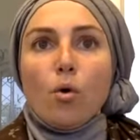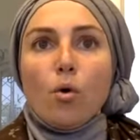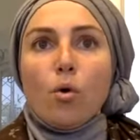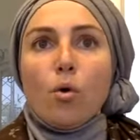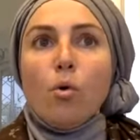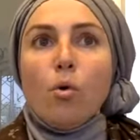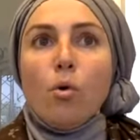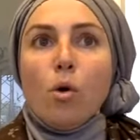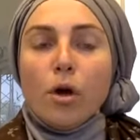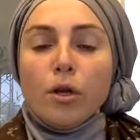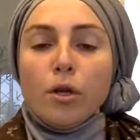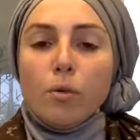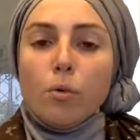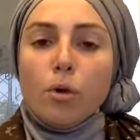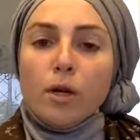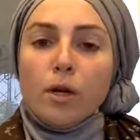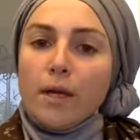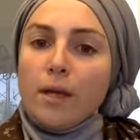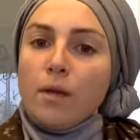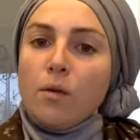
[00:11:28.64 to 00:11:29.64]
who are you
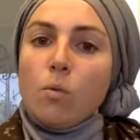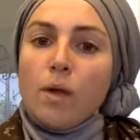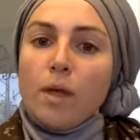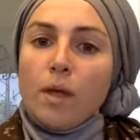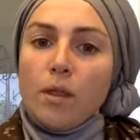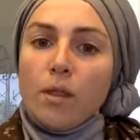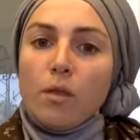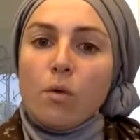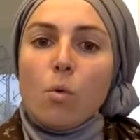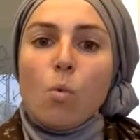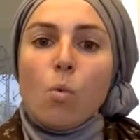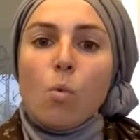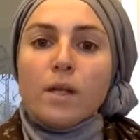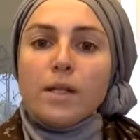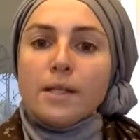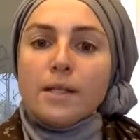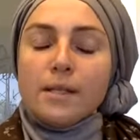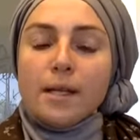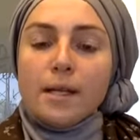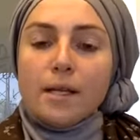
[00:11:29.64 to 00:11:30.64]
working with?
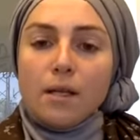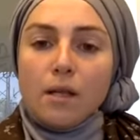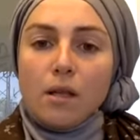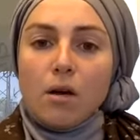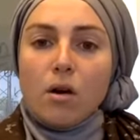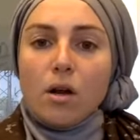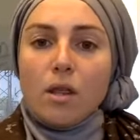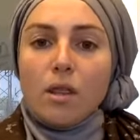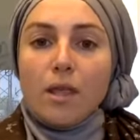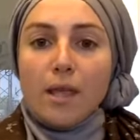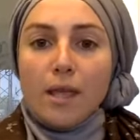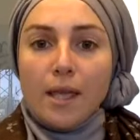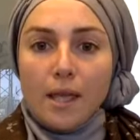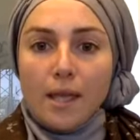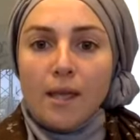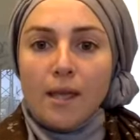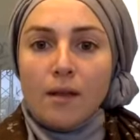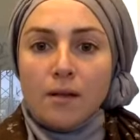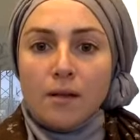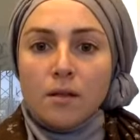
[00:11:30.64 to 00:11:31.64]
What state are they
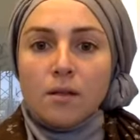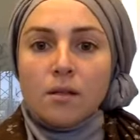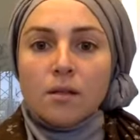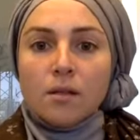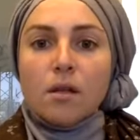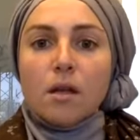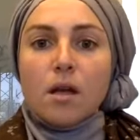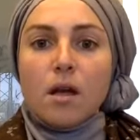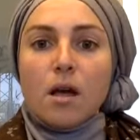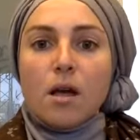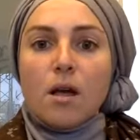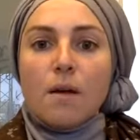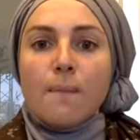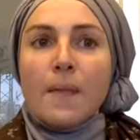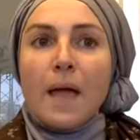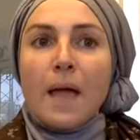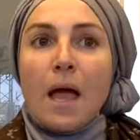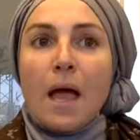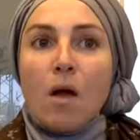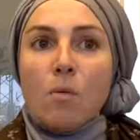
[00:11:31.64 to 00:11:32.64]
in?
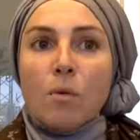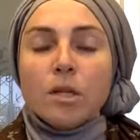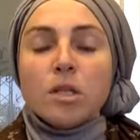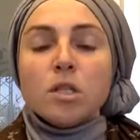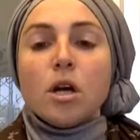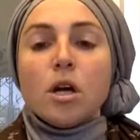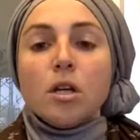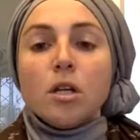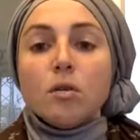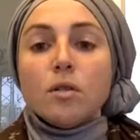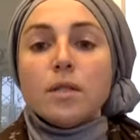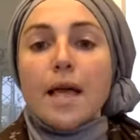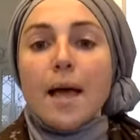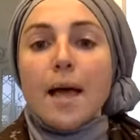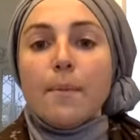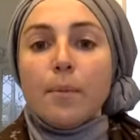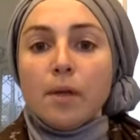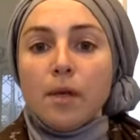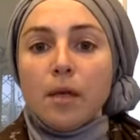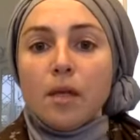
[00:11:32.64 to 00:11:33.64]
Um, how much are you
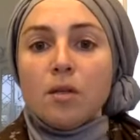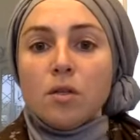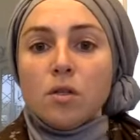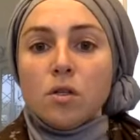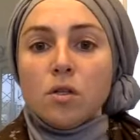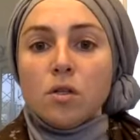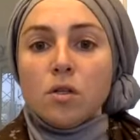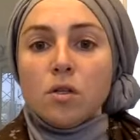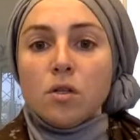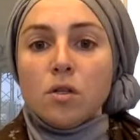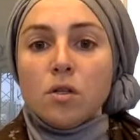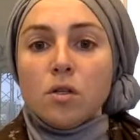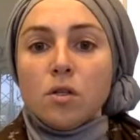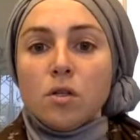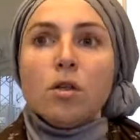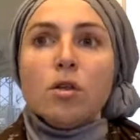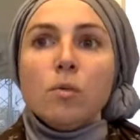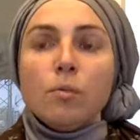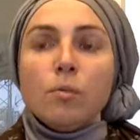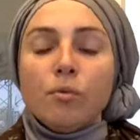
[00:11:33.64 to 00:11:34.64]
tapping into?
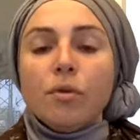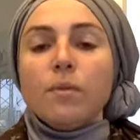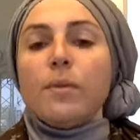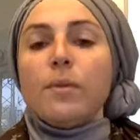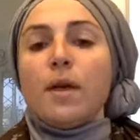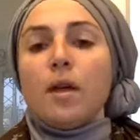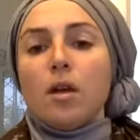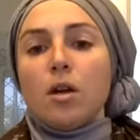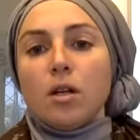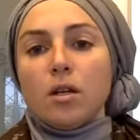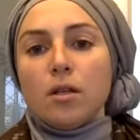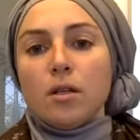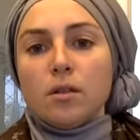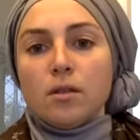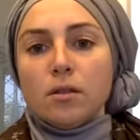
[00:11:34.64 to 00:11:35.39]
And are you prepared?